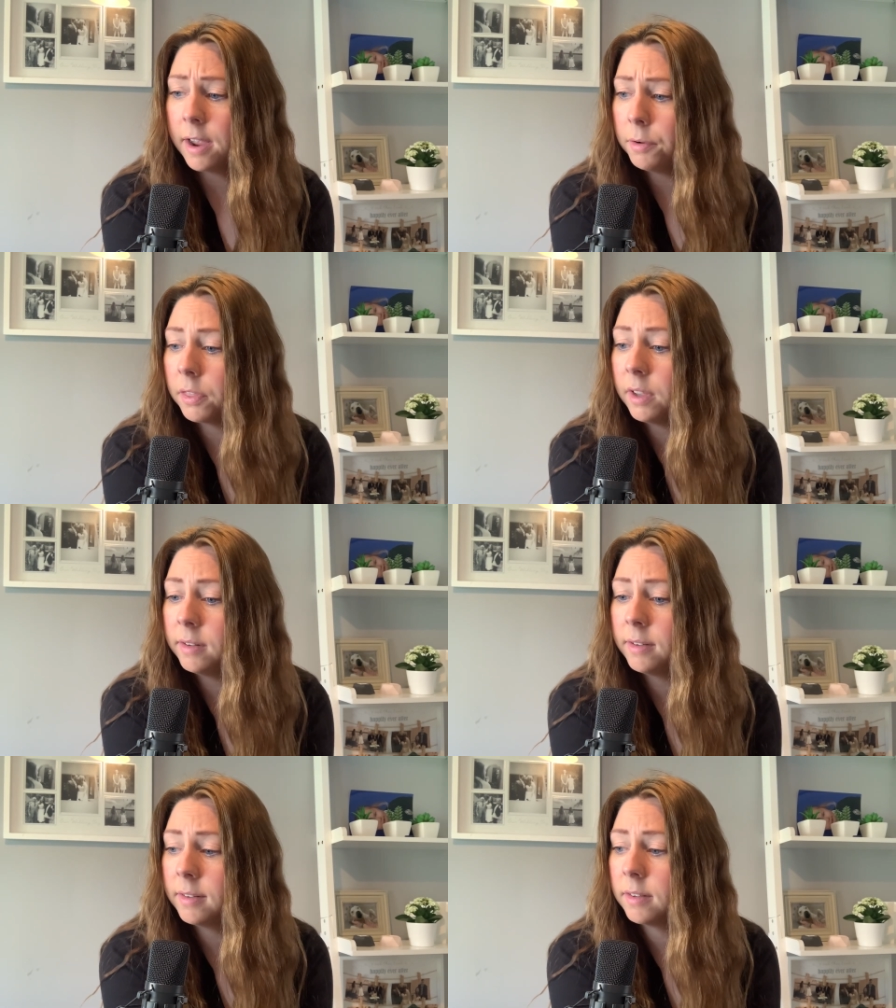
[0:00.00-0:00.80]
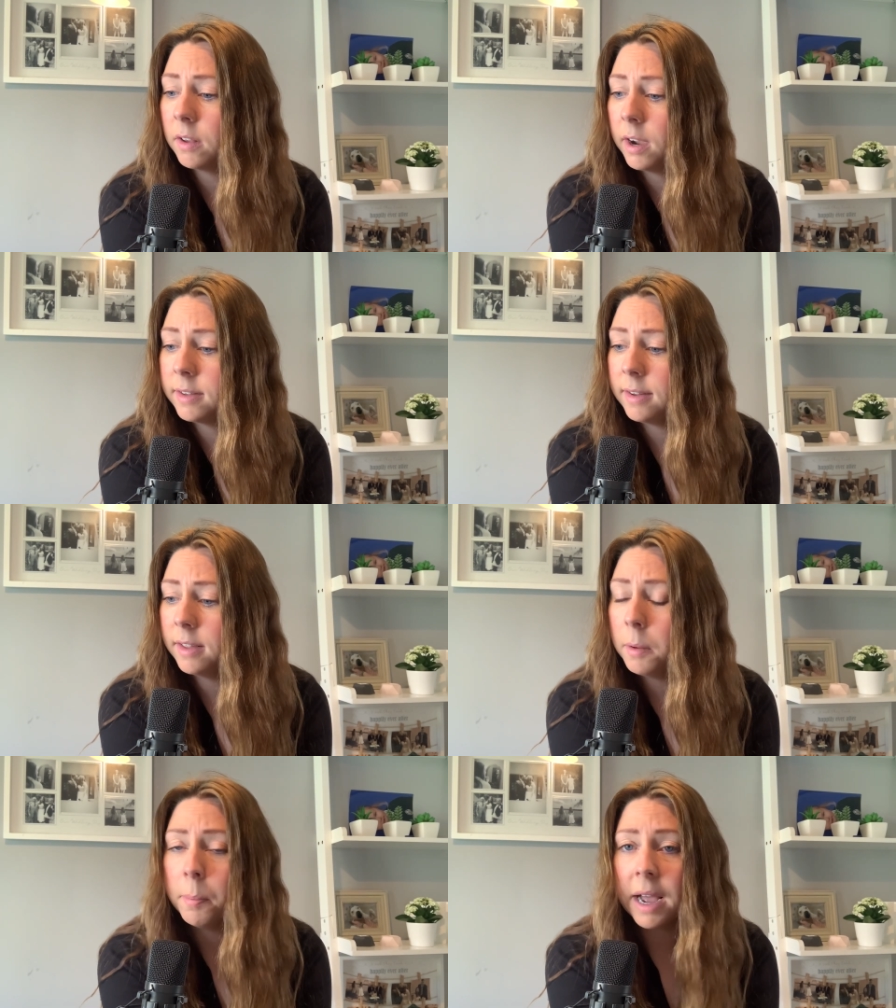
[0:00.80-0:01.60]
There are things in society
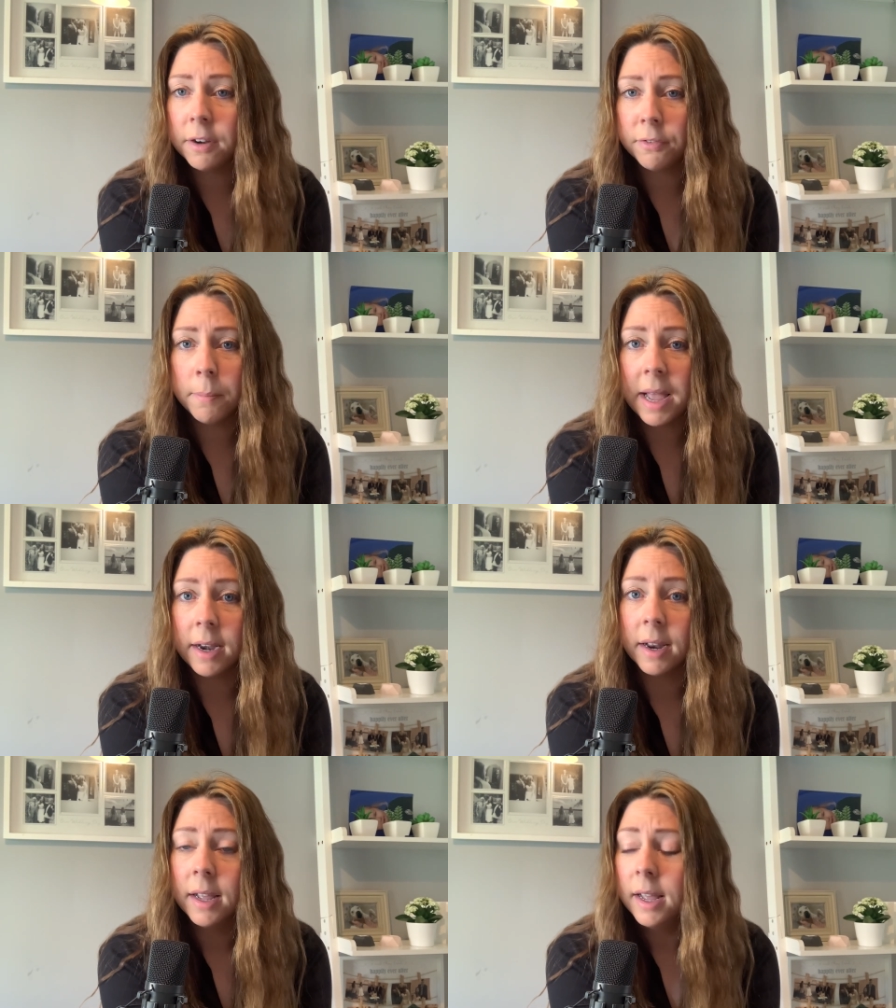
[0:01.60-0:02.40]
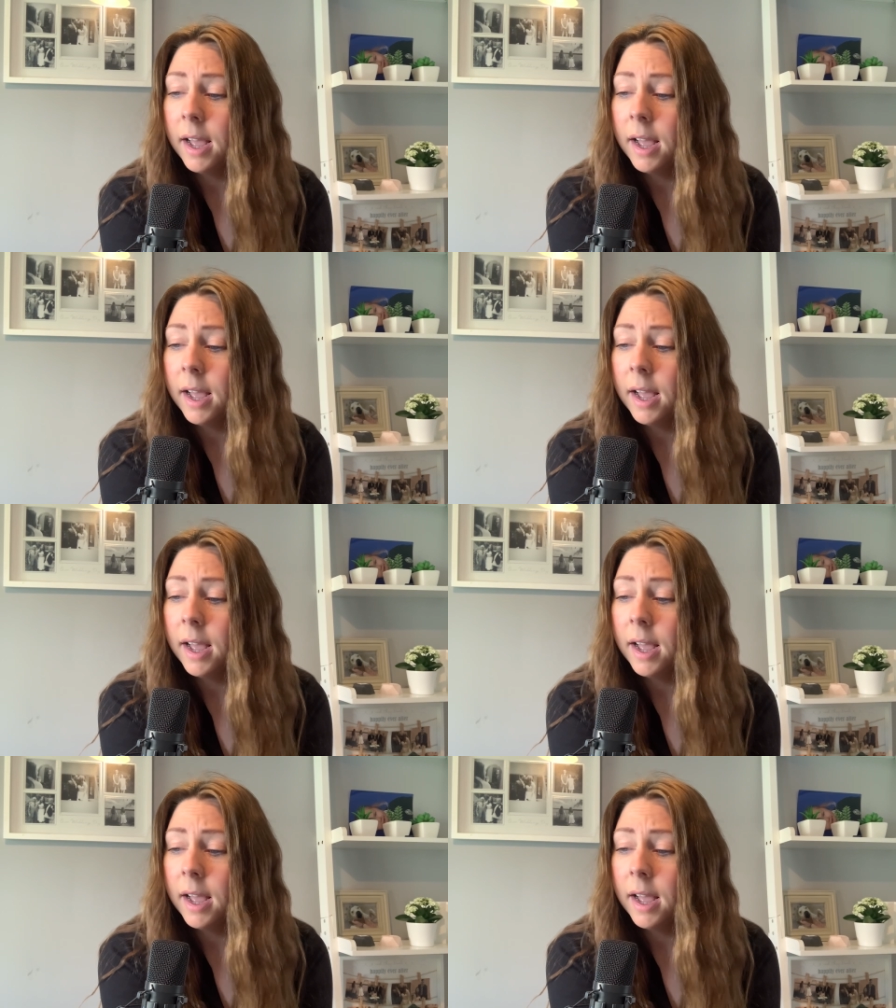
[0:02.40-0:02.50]
that are bad for men.